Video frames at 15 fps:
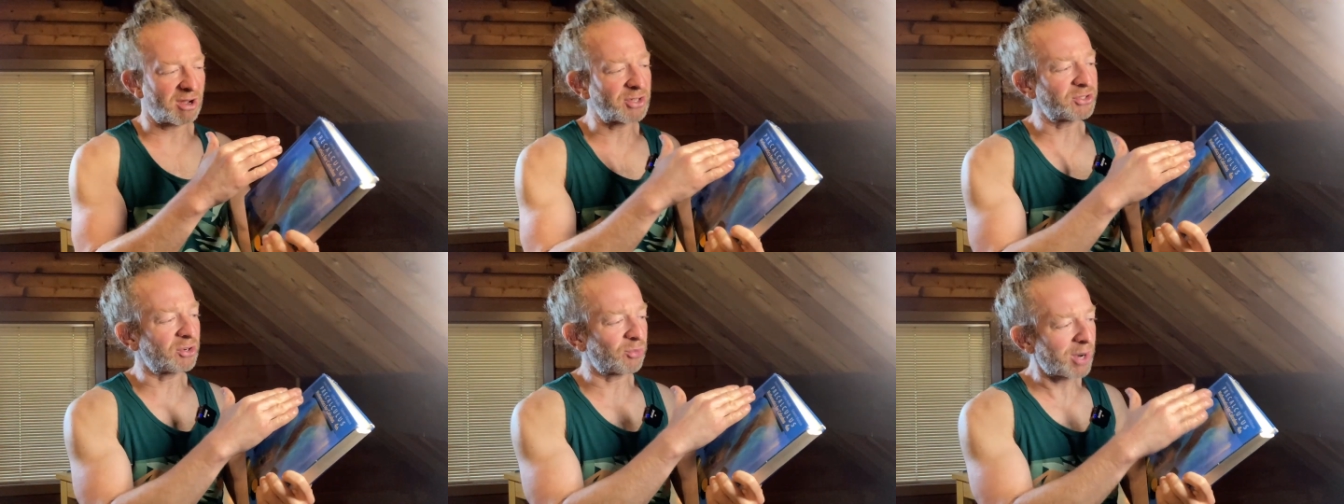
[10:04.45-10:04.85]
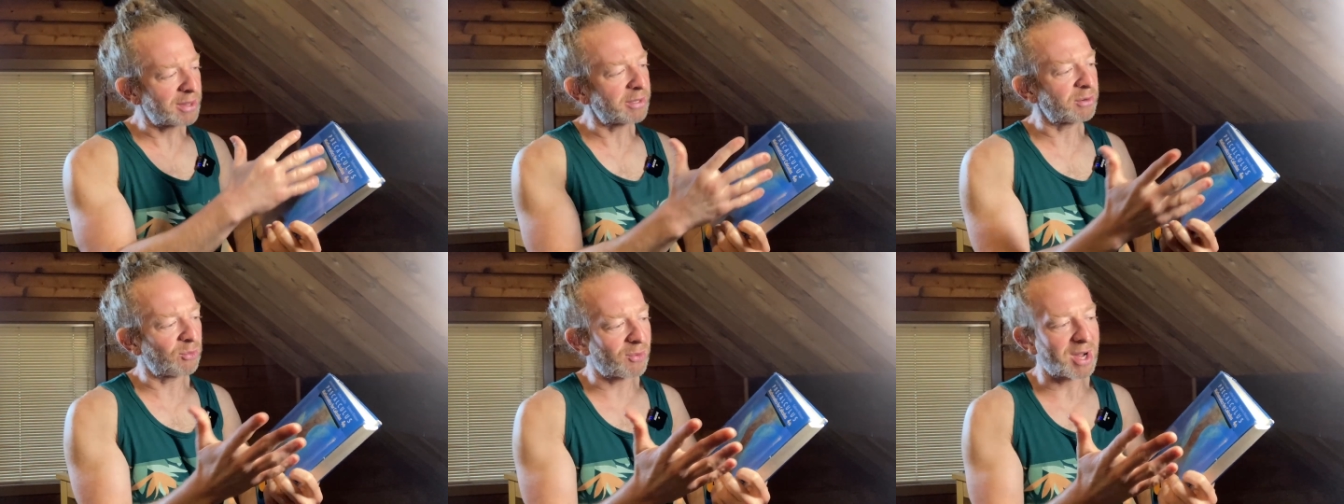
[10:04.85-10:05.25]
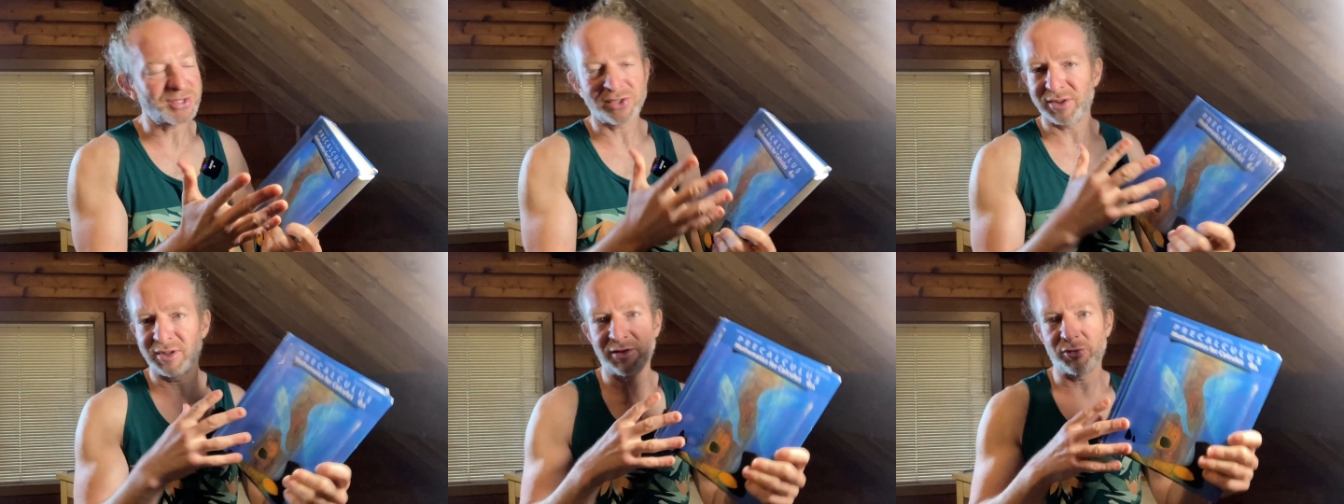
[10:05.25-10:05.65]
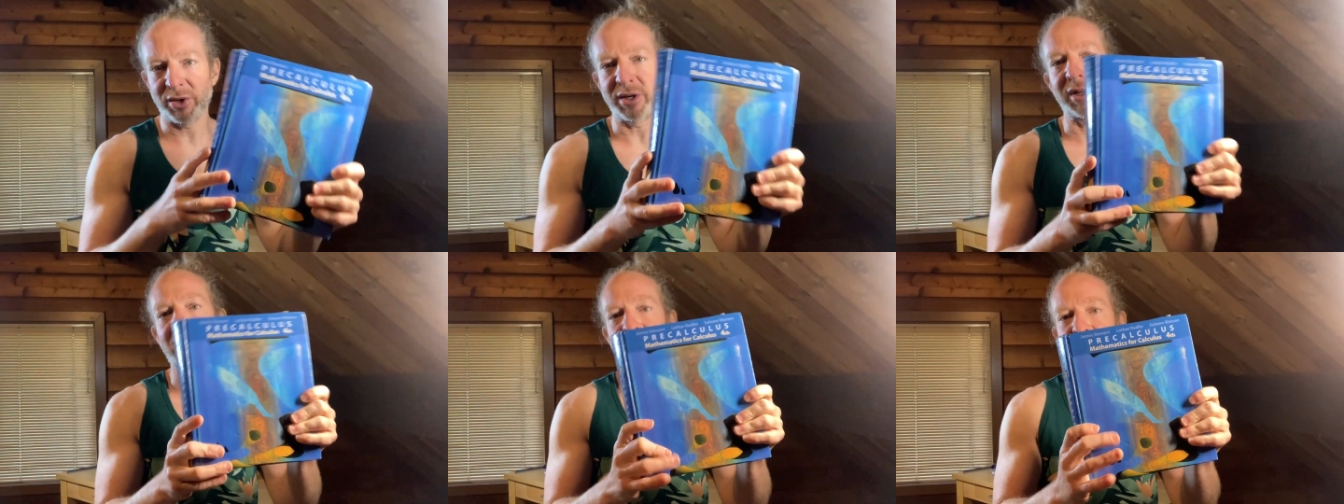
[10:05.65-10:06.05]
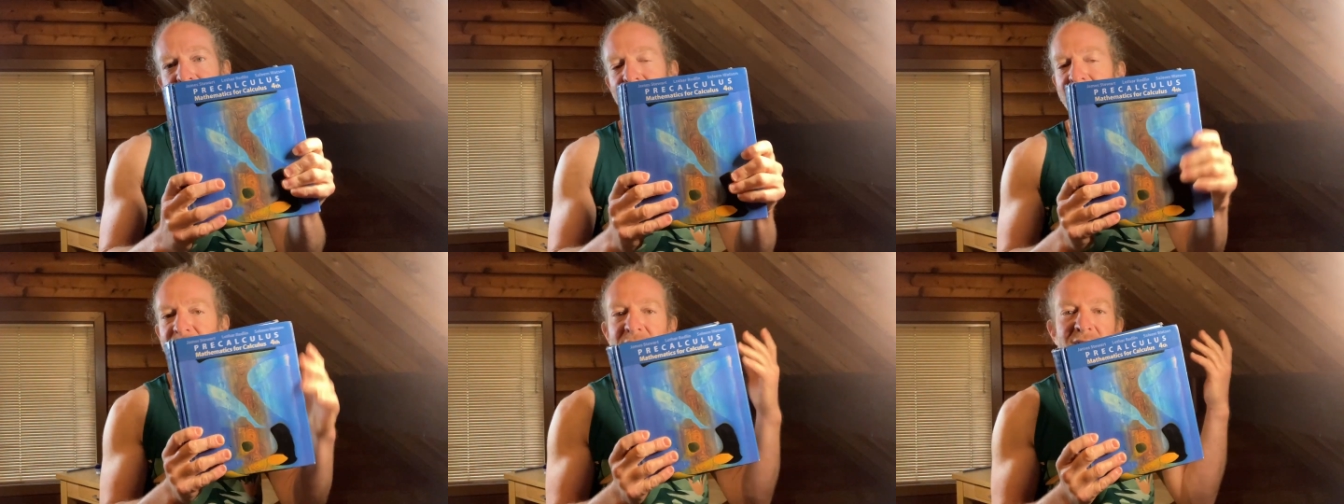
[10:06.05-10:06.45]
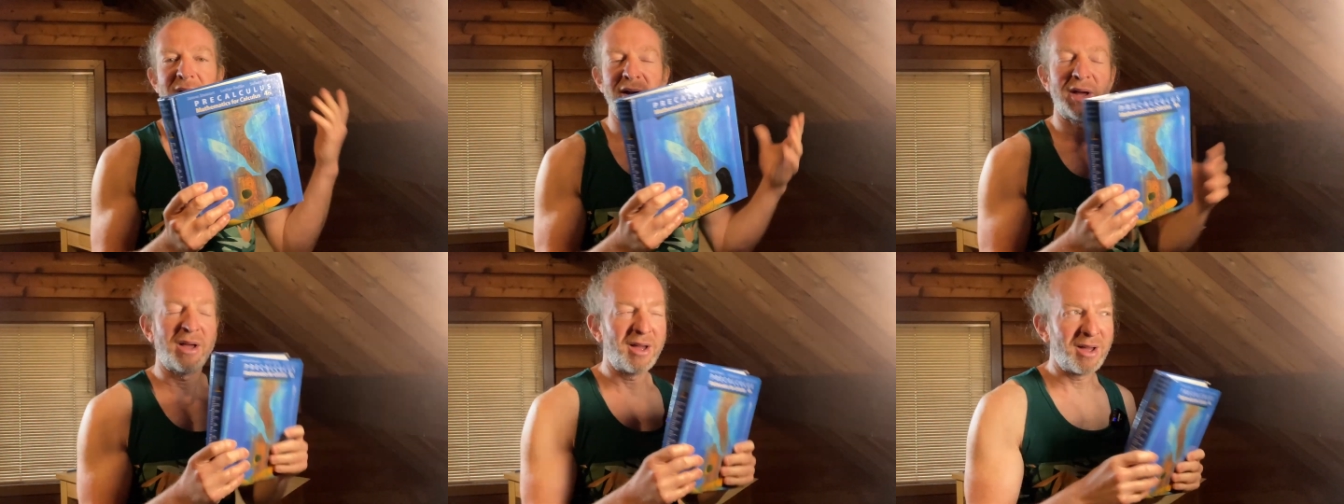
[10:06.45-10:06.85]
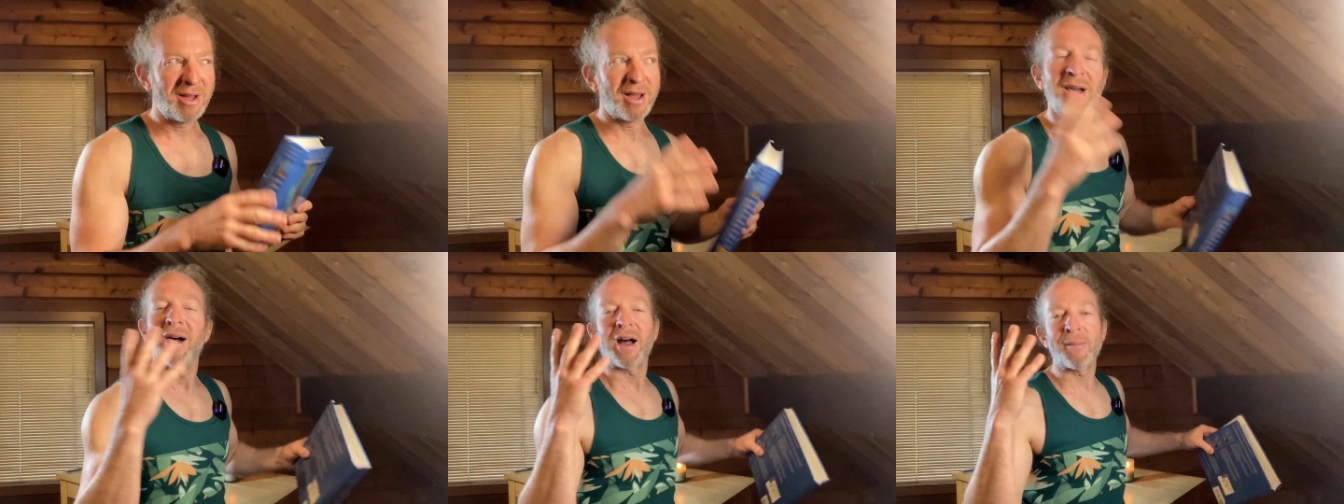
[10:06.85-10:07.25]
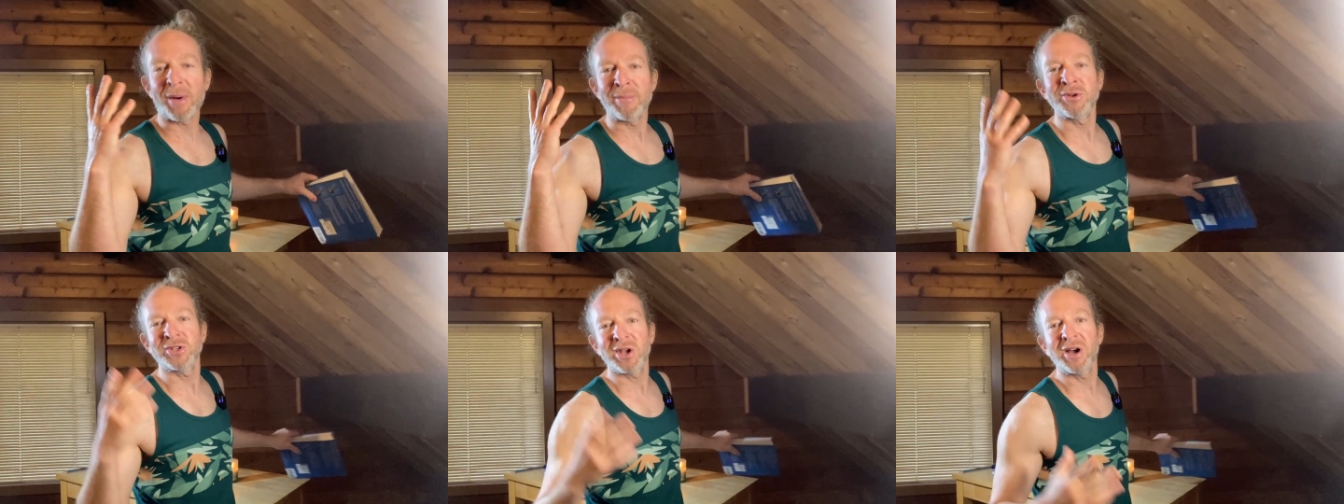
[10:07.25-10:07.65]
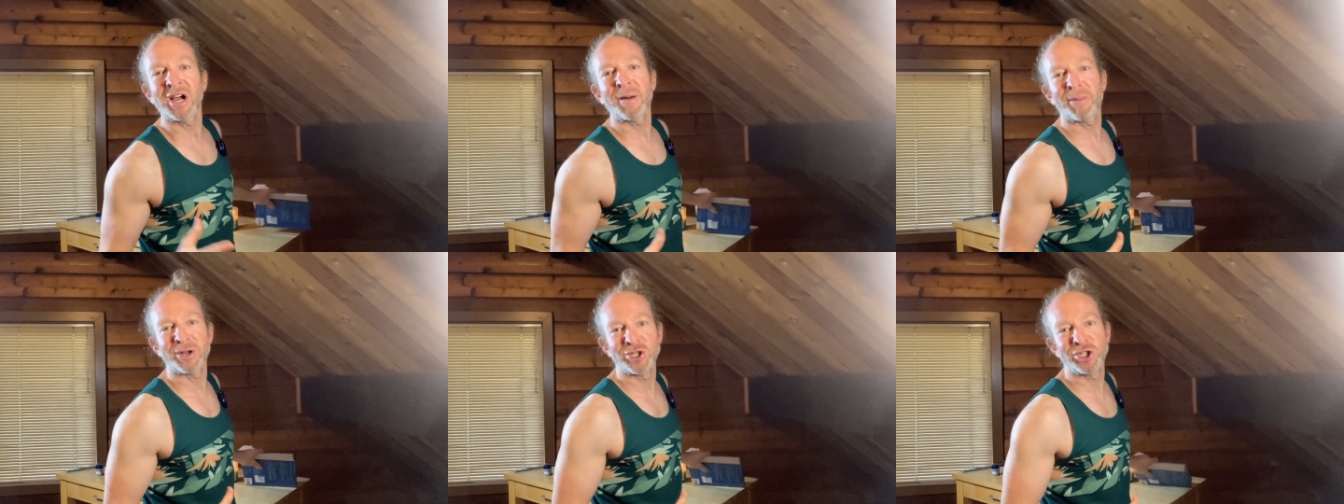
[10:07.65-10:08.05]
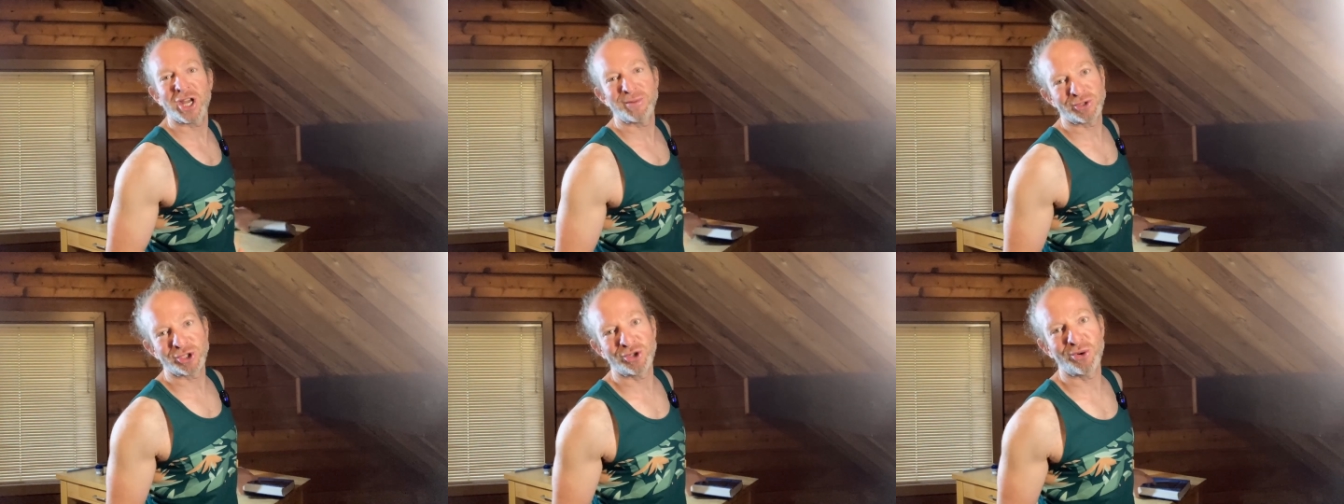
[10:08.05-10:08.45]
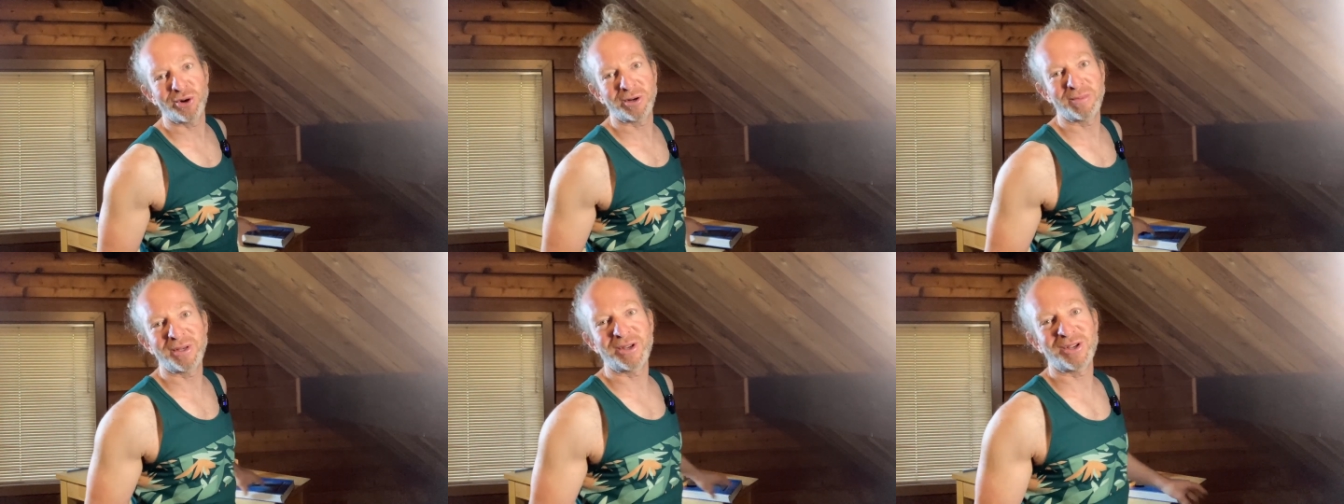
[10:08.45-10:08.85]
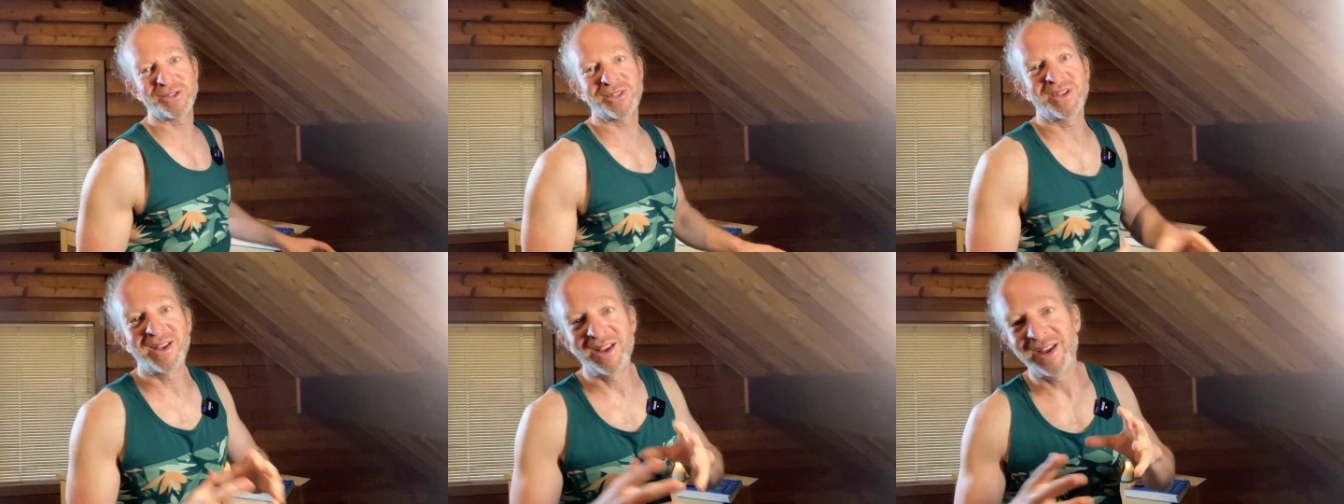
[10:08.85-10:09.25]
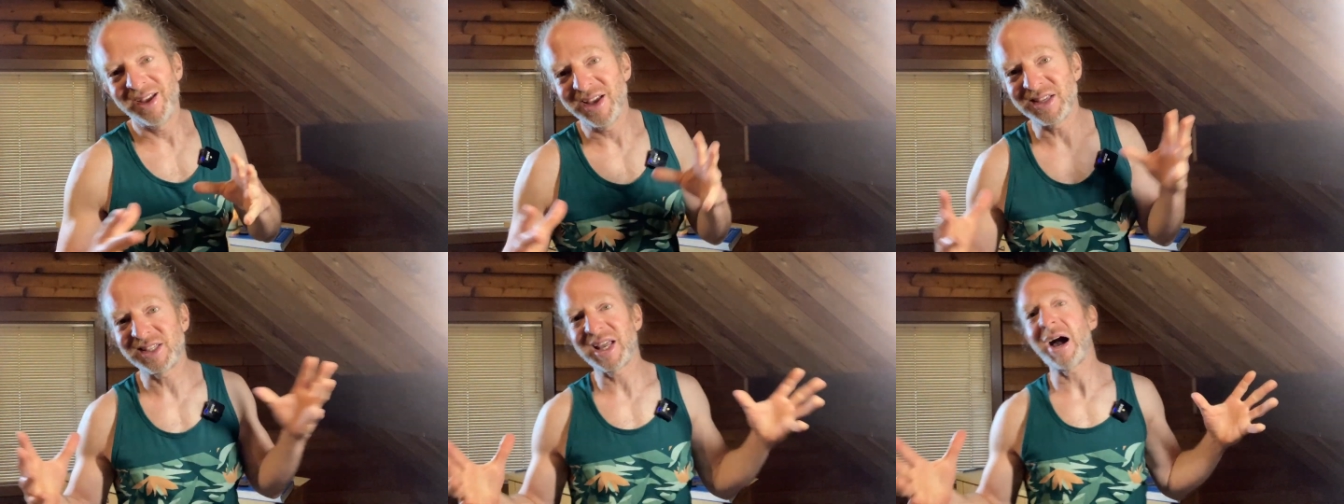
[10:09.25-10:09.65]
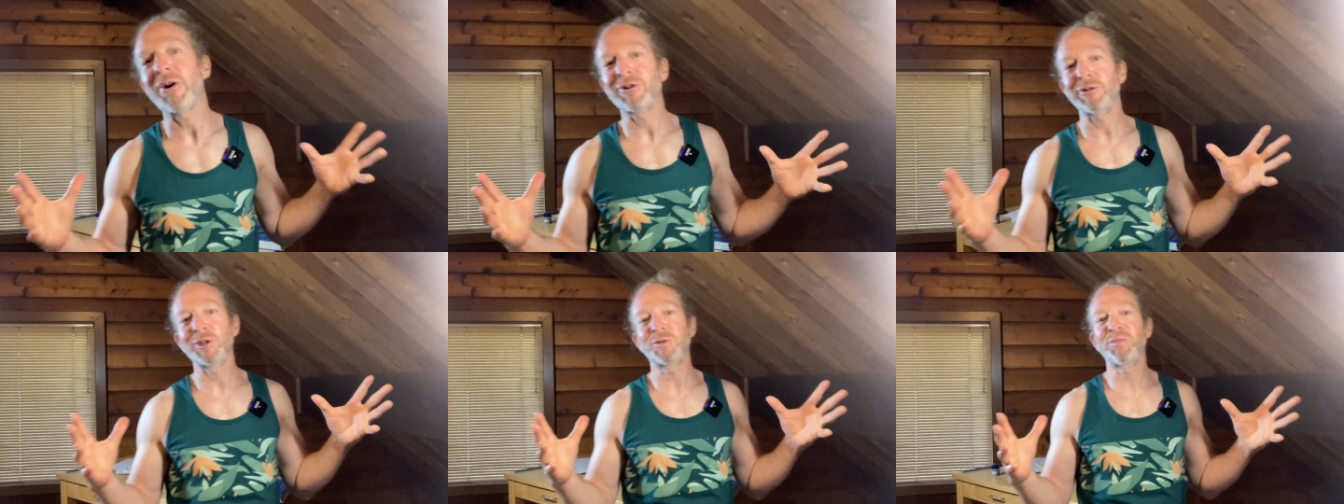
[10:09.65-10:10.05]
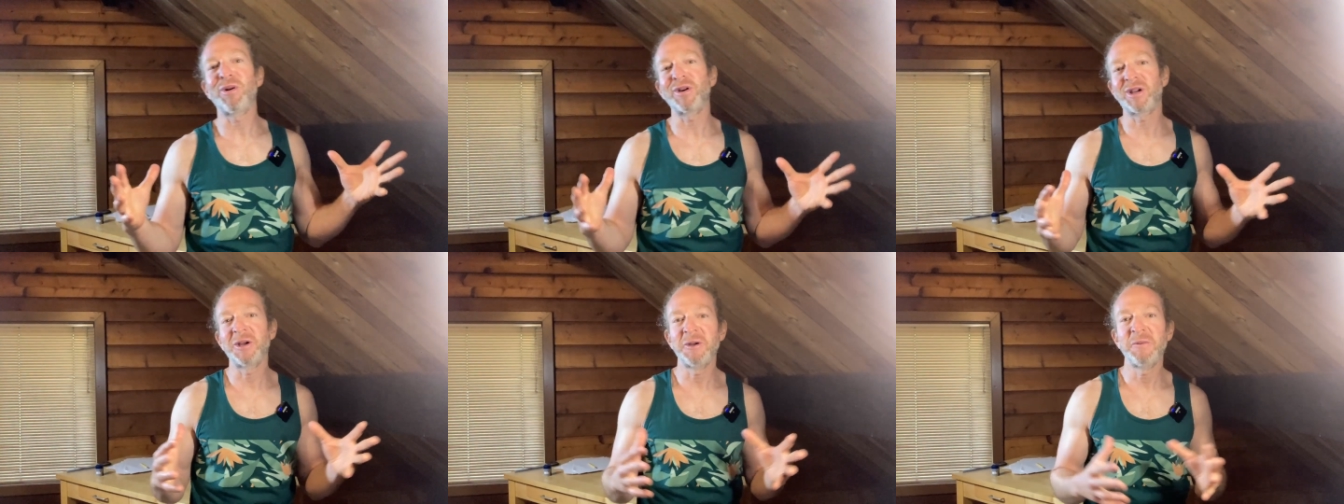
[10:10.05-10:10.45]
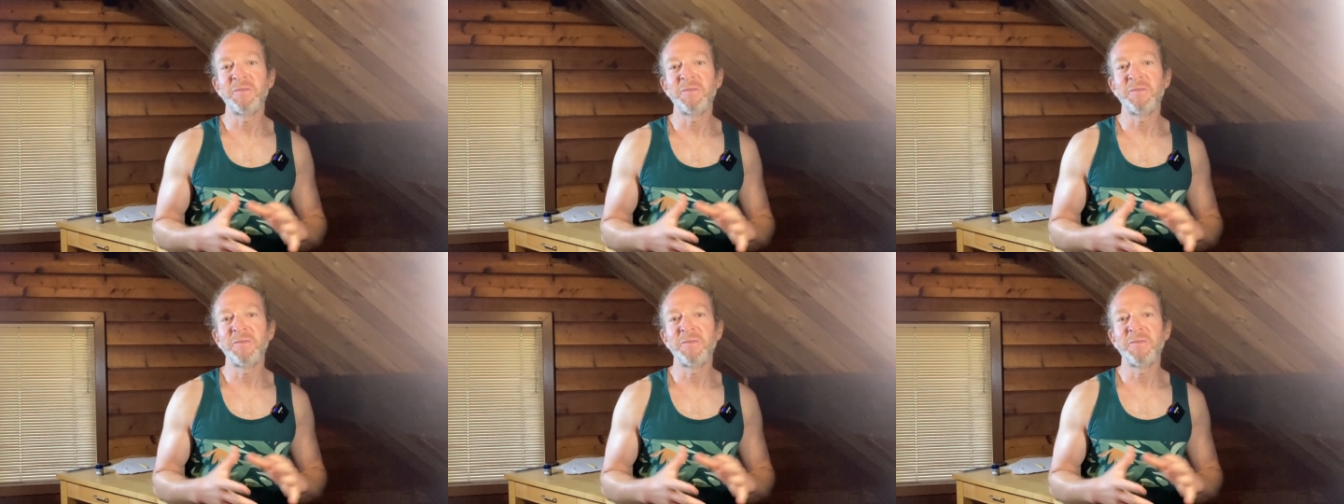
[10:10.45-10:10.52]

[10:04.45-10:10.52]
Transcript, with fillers: Also Redlin and Watson, they've written a lot of books, but I'm, I'm just hung up on James Stewart because his calculus book